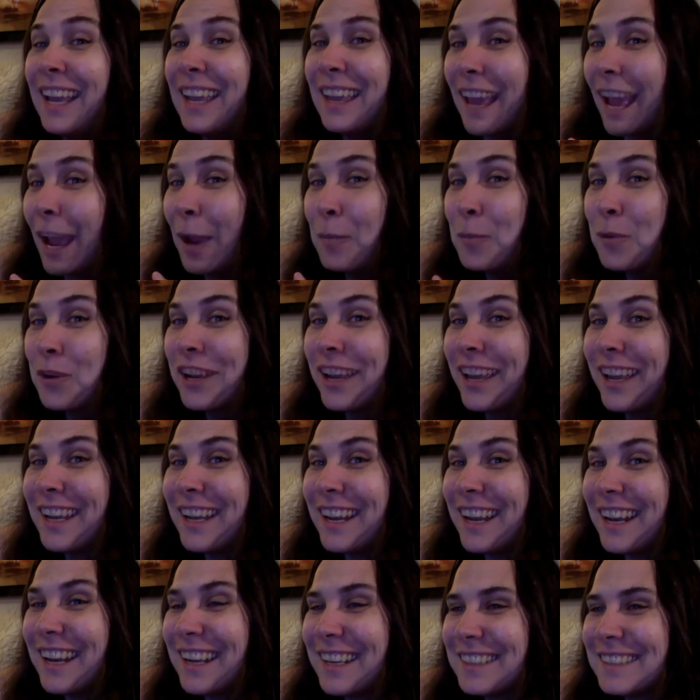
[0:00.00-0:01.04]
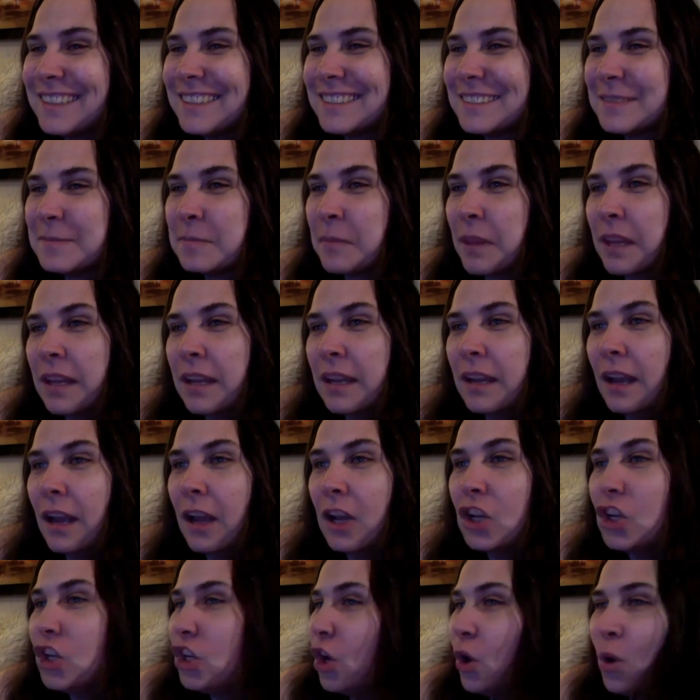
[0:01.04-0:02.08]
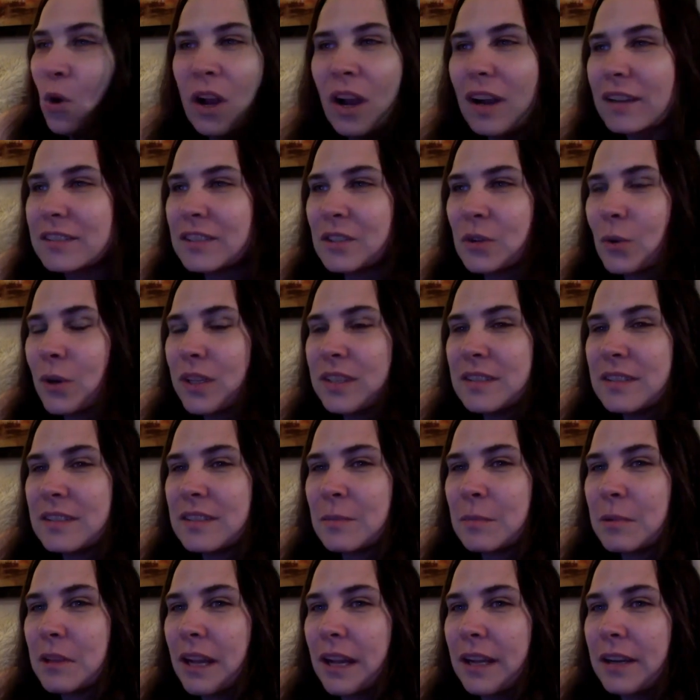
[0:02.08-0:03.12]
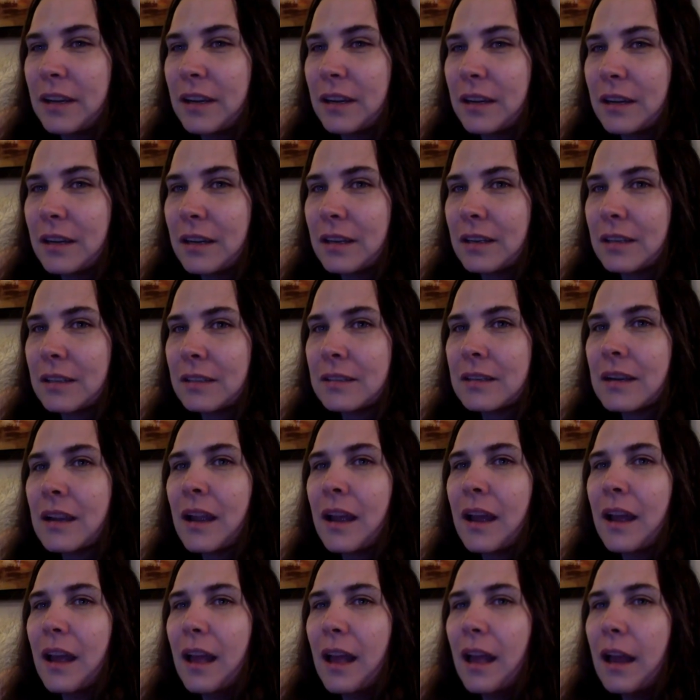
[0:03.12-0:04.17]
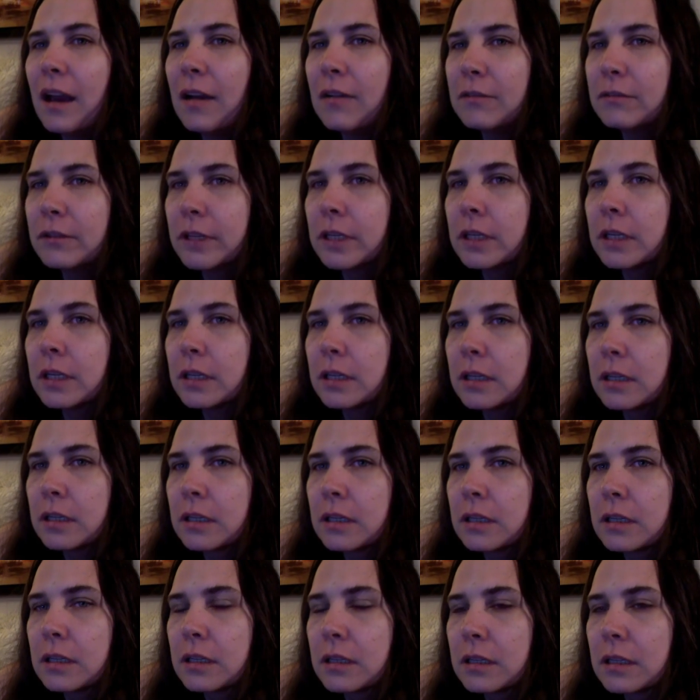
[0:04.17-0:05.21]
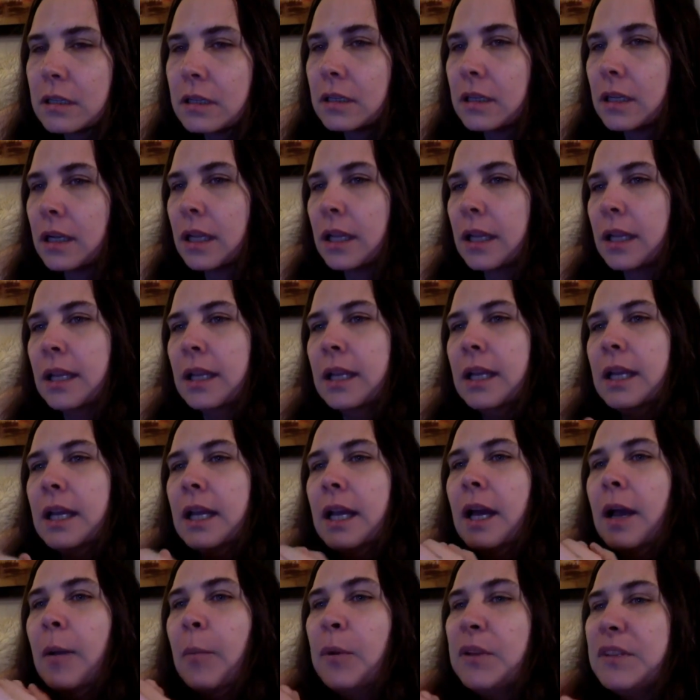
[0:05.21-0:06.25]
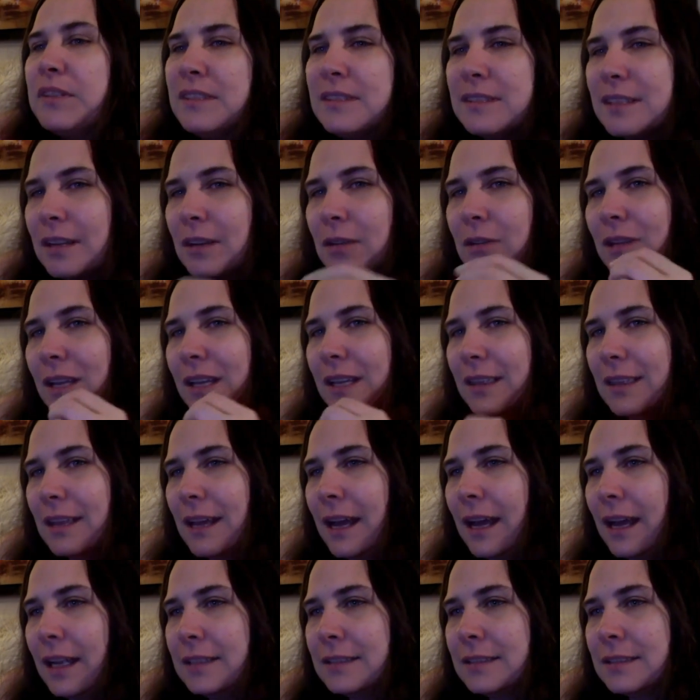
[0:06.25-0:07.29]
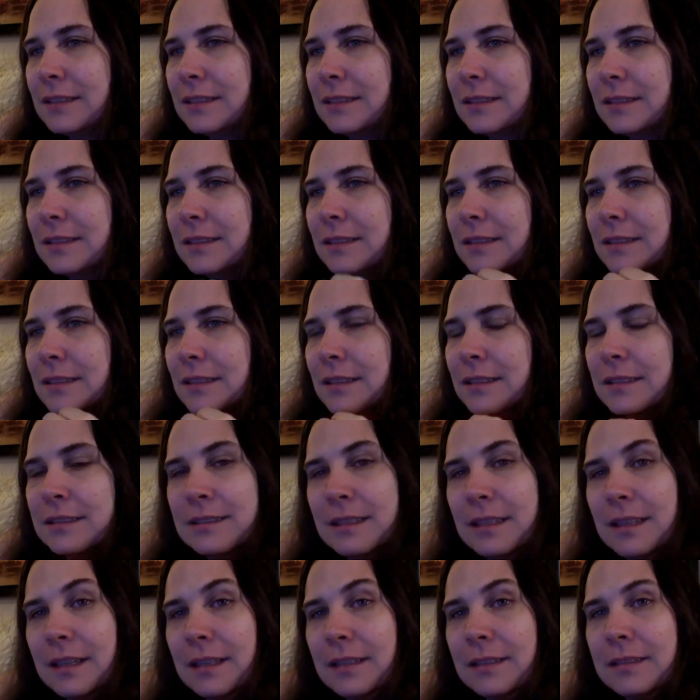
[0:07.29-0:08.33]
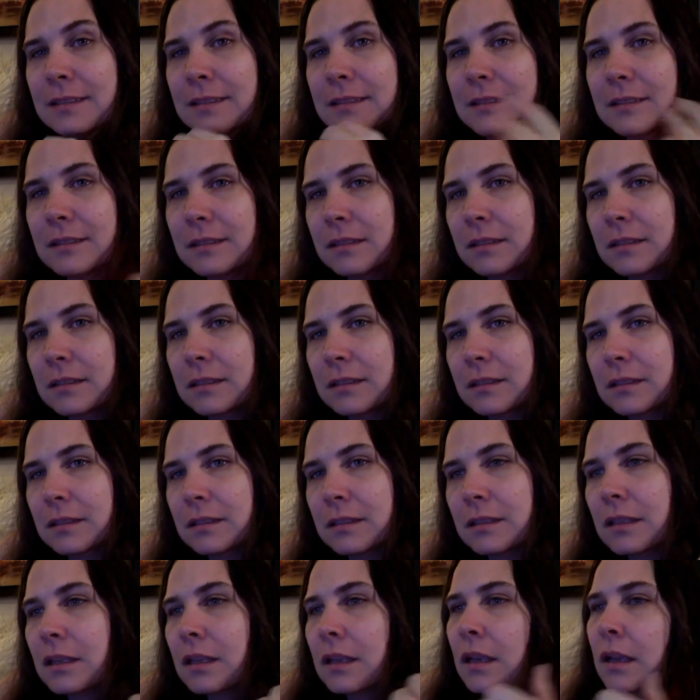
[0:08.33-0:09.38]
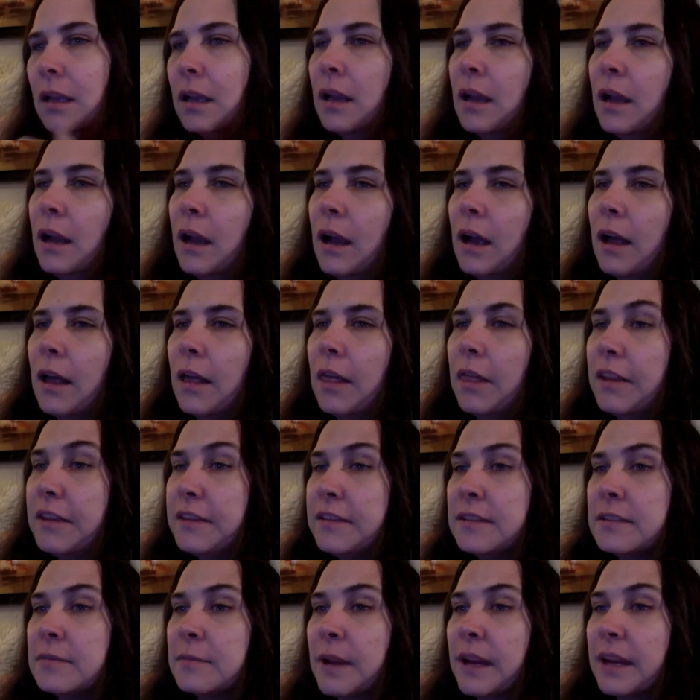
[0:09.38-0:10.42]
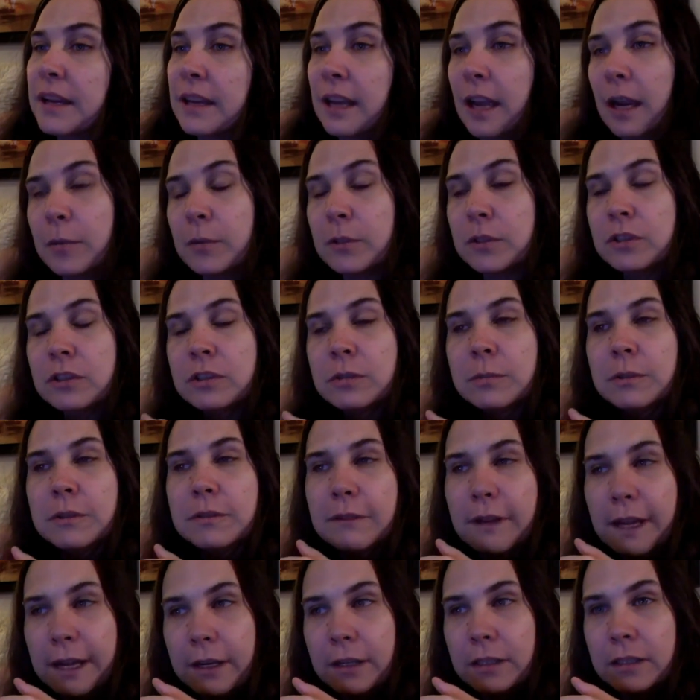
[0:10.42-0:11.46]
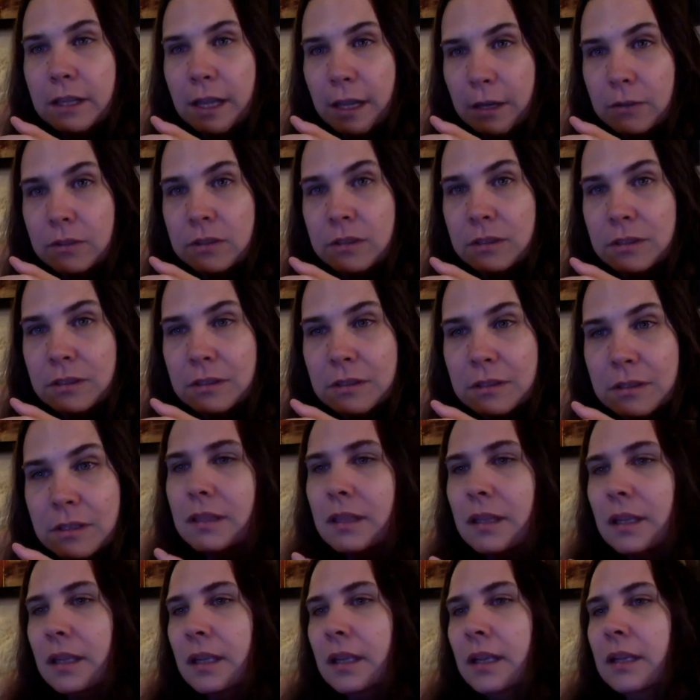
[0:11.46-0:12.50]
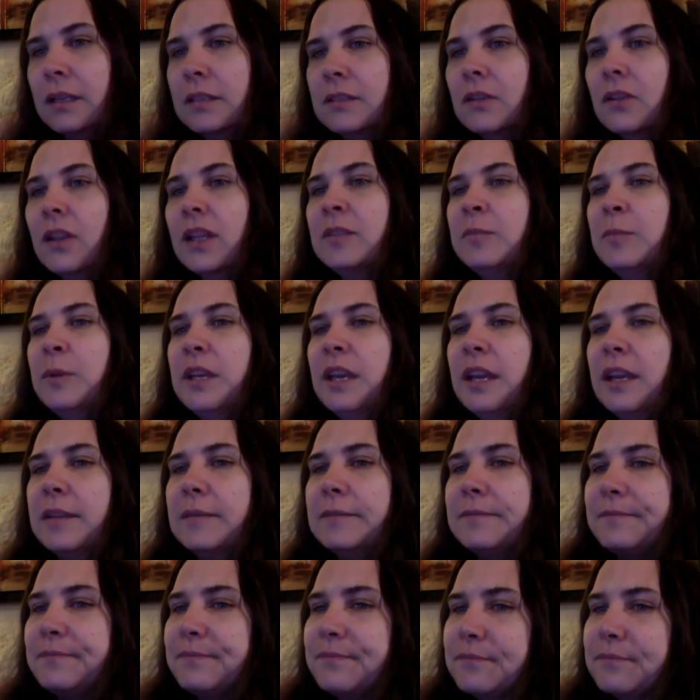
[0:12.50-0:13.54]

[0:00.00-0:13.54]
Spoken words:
Cameron! No consequences apply to her. Ever. But since I don't like that, see this? This is my Cameron should be fired counter. So let's begin.